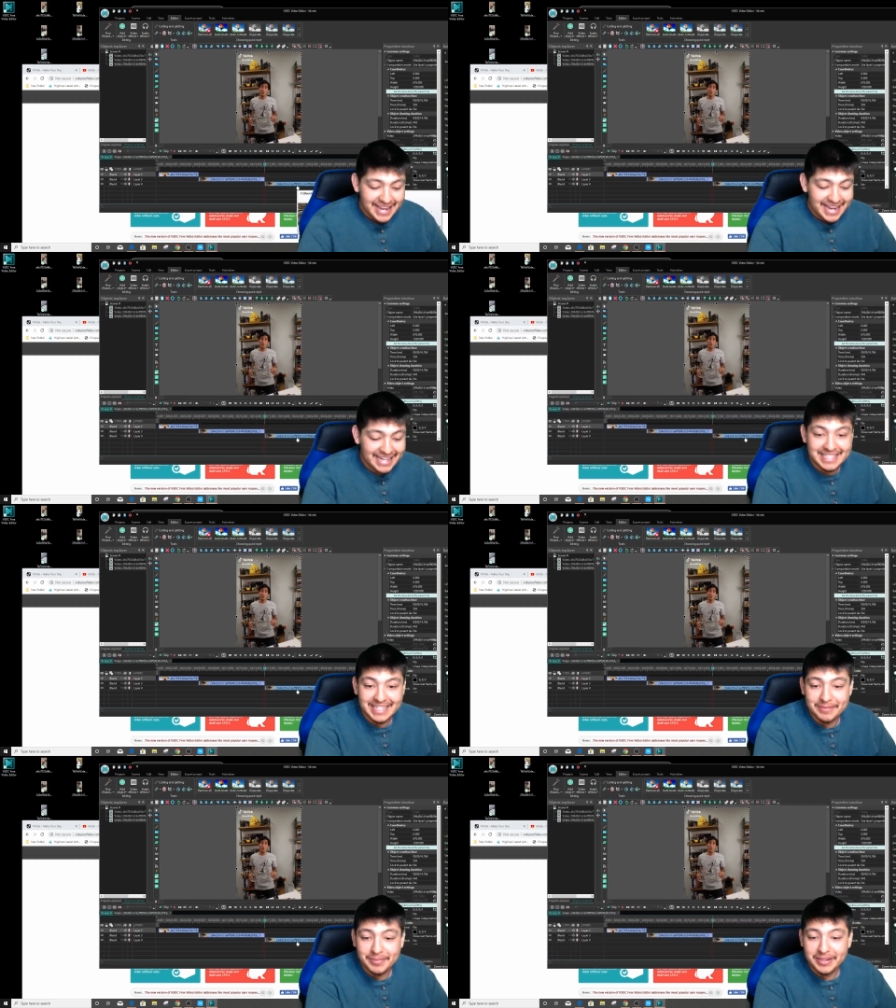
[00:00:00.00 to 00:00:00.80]
I
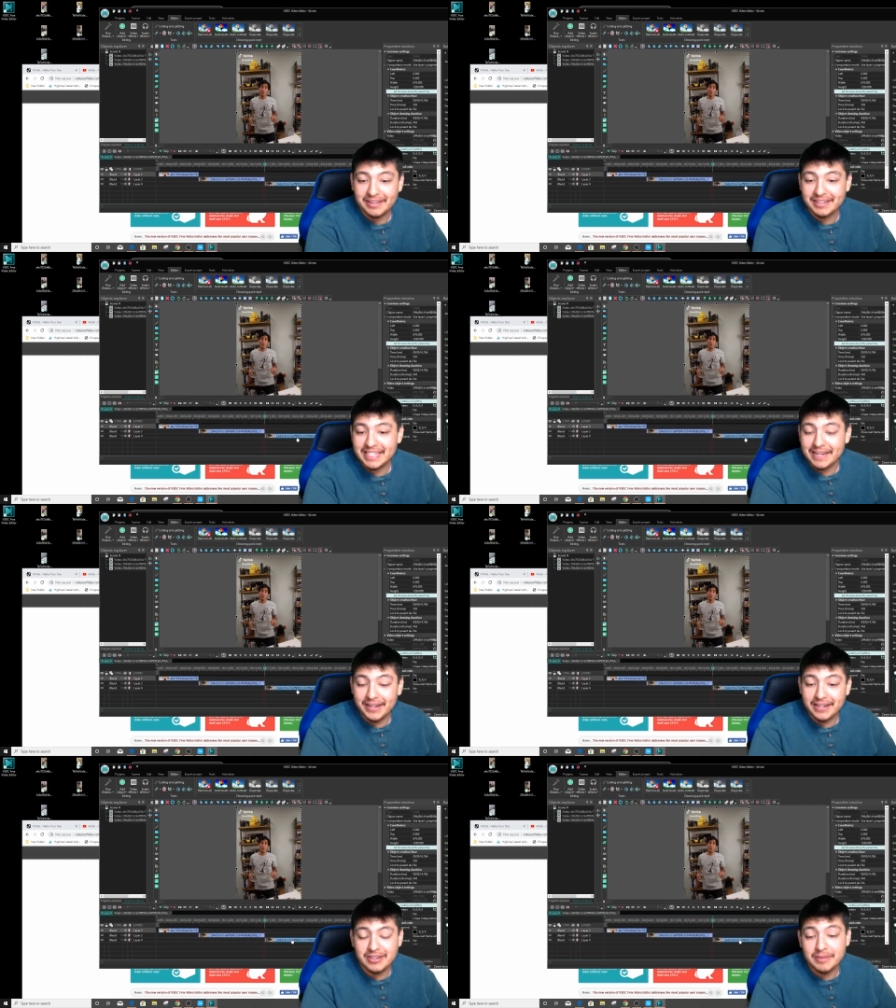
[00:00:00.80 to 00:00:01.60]
accidentally put on the same
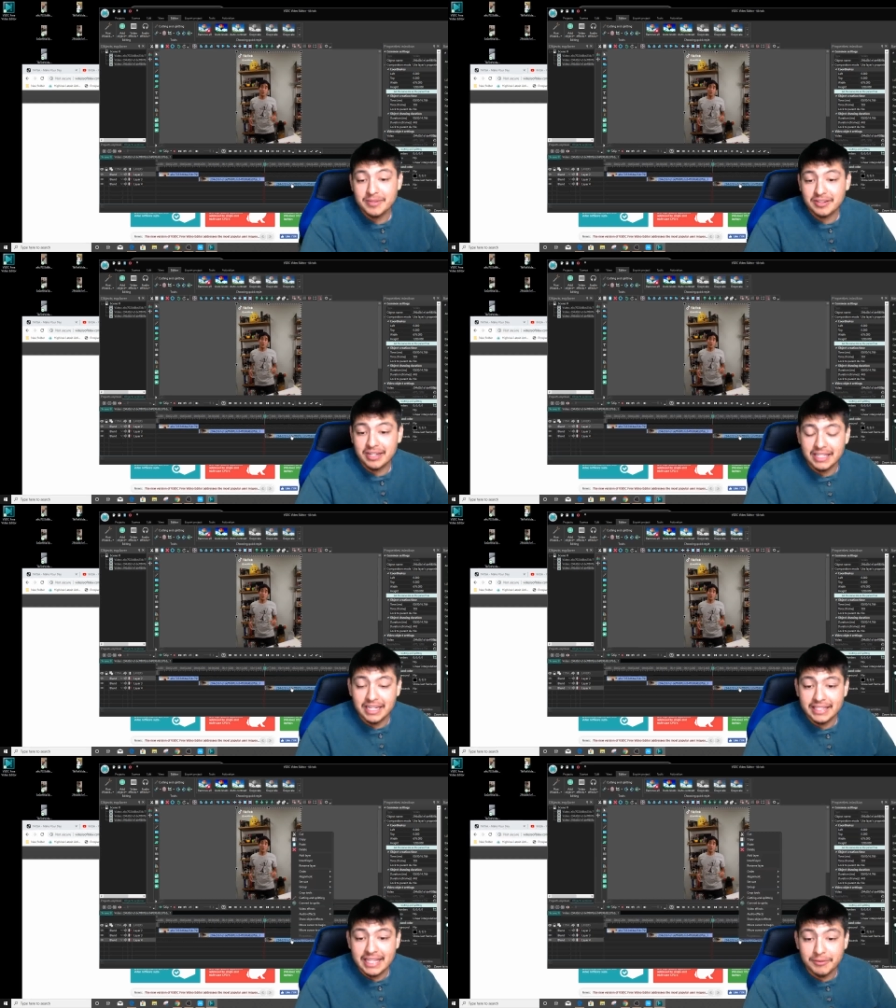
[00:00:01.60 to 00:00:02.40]
video, so I'm just gonna
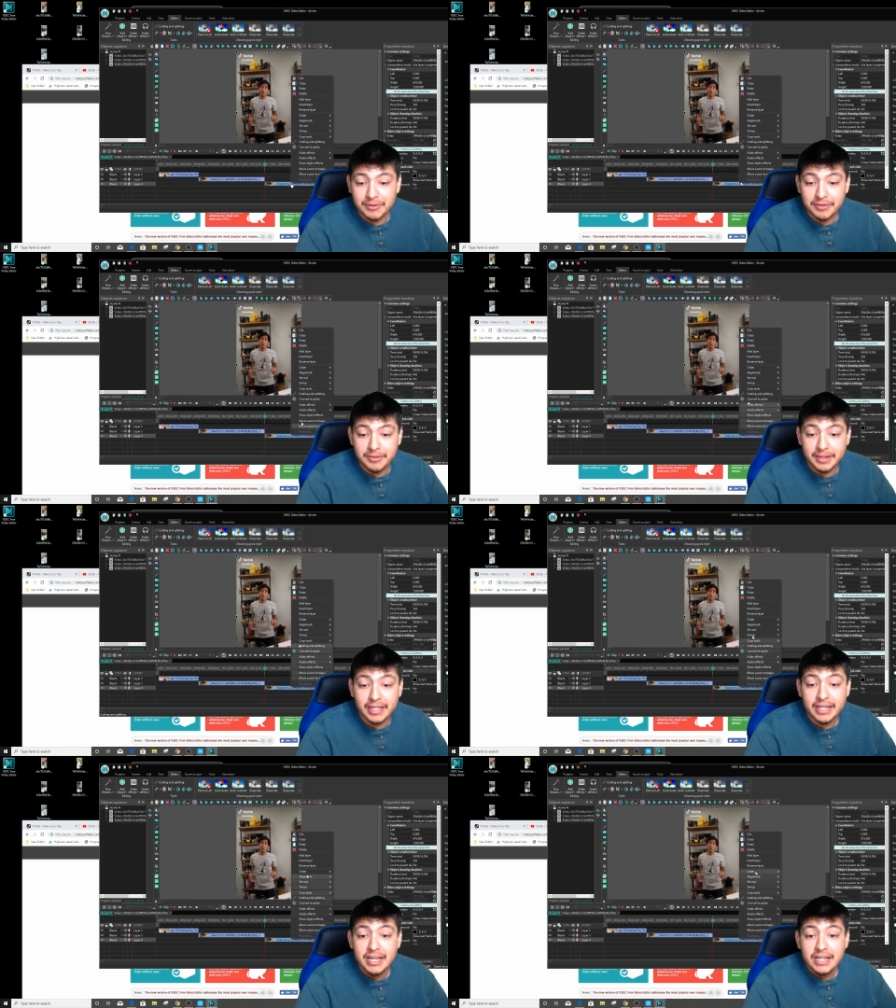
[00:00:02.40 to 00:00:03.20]
delete that one real quick.